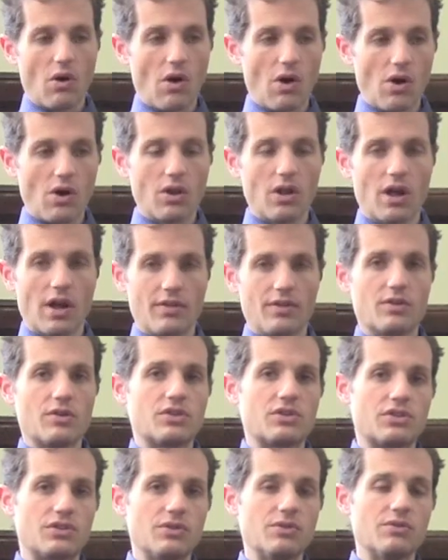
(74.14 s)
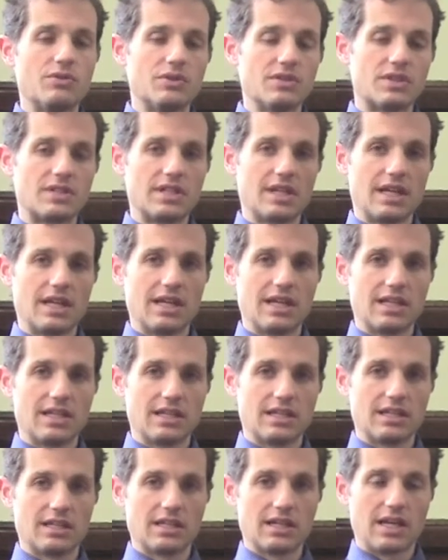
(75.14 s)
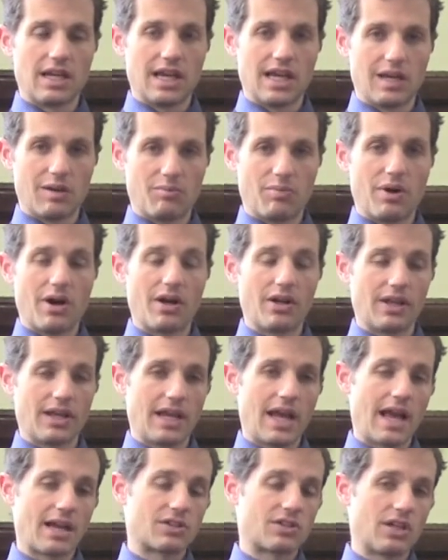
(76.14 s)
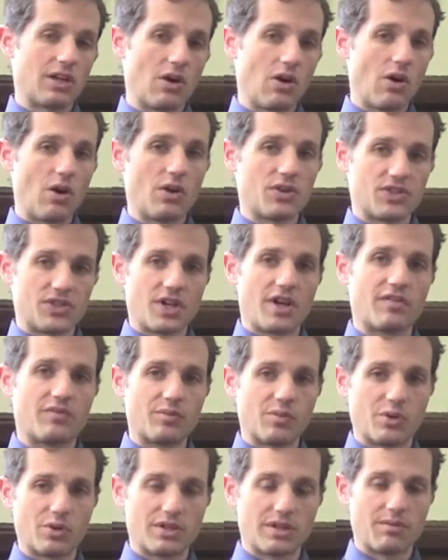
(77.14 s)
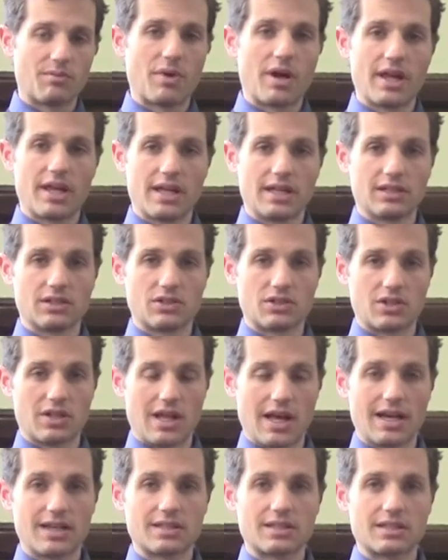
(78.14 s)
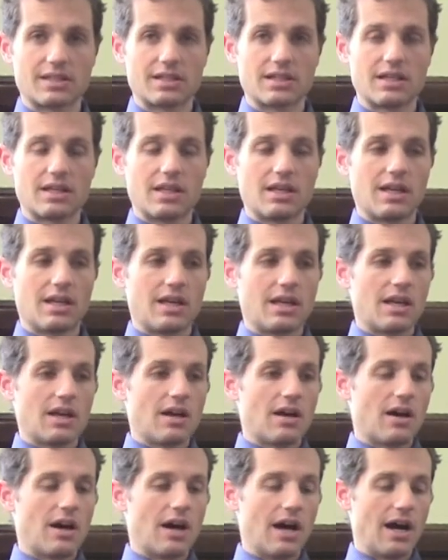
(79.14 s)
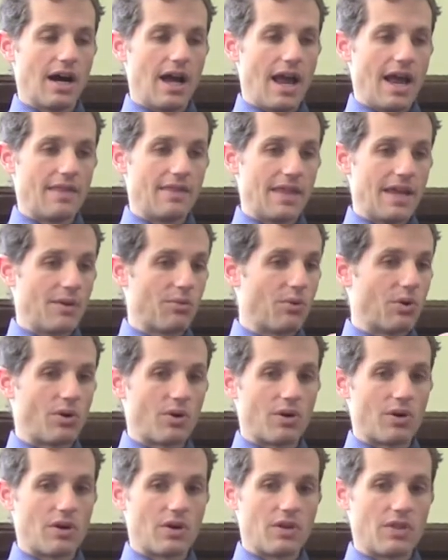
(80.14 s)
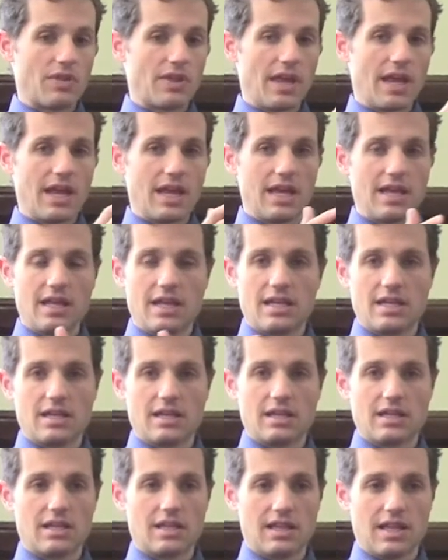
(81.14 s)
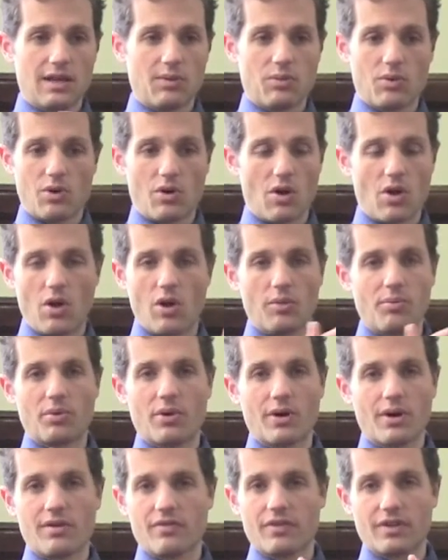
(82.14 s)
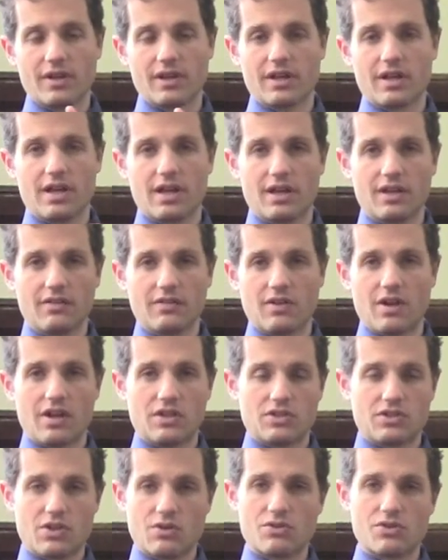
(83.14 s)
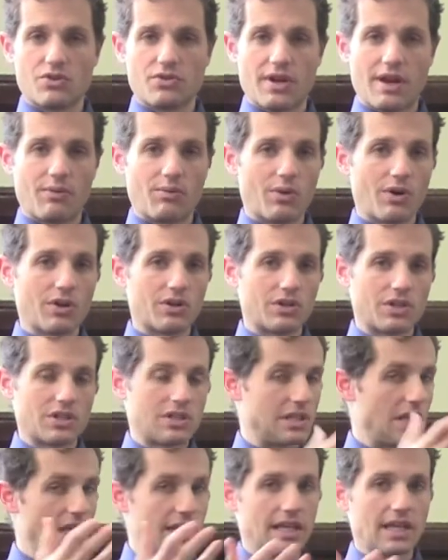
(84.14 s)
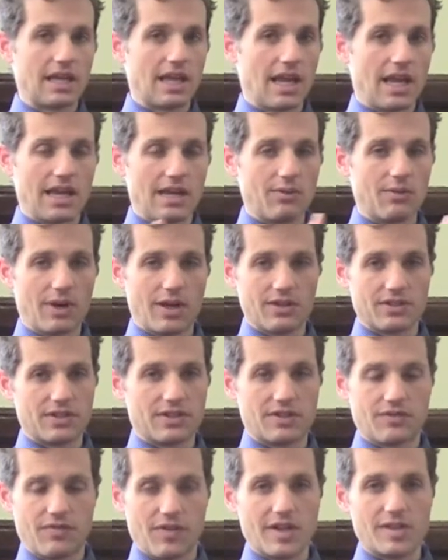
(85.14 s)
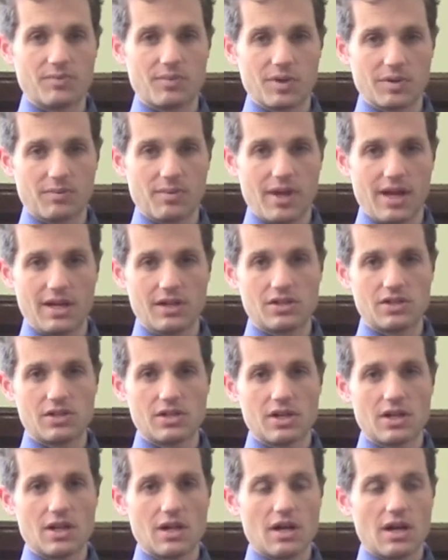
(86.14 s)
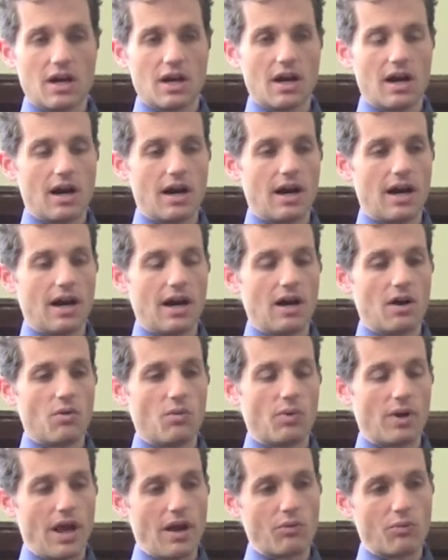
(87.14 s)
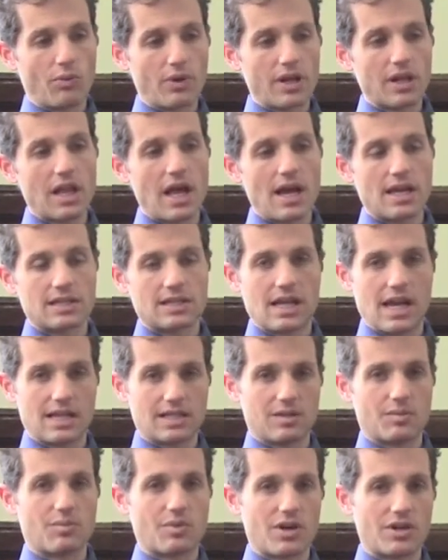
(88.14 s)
all other students in Poly, actually all sophomores in my English class. And they were all part of a social network just like anyone else's Facebook page. What I realized as